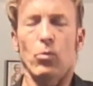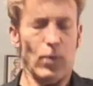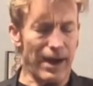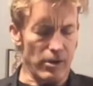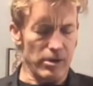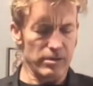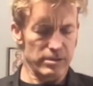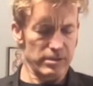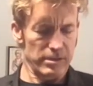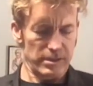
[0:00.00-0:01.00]
Wow,
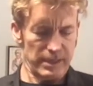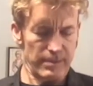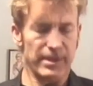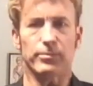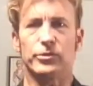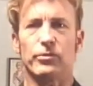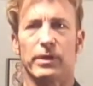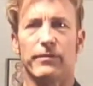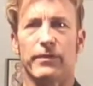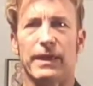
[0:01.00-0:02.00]
got to be double
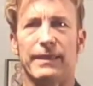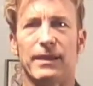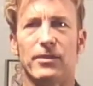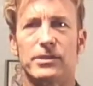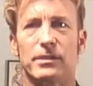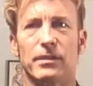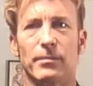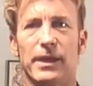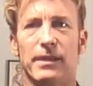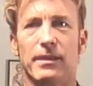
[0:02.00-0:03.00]
jointed for that. That hurts a little
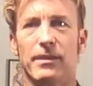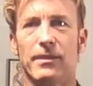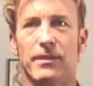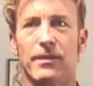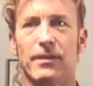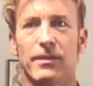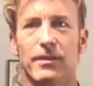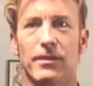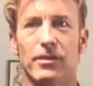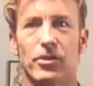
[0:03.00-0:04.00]
bit.
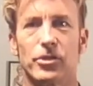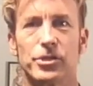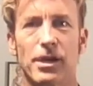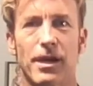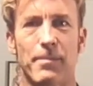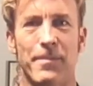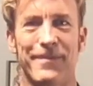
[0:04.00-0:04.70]
Good job.